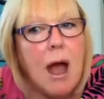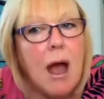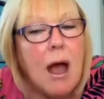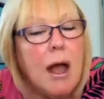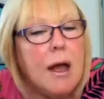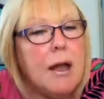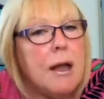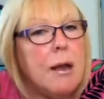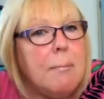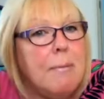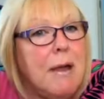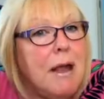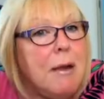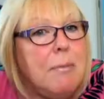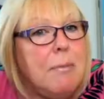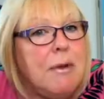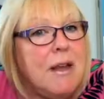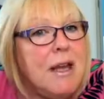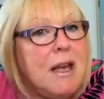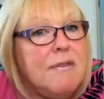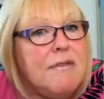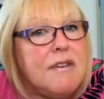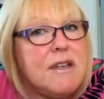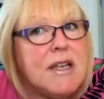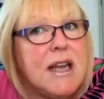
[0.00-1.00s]
and
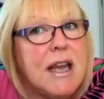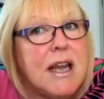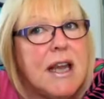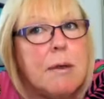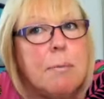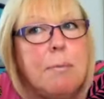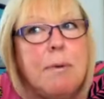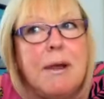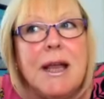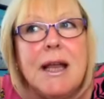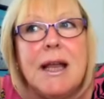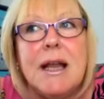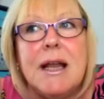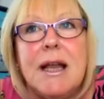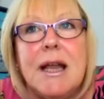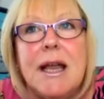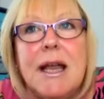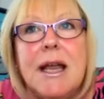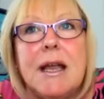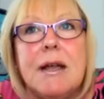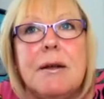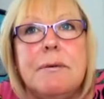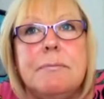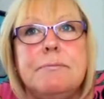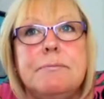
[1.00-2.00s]
maybe even take a
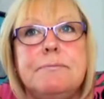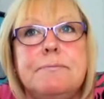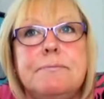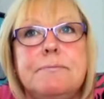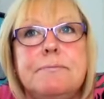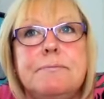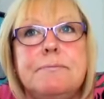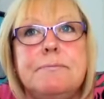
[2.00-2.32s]
picnic.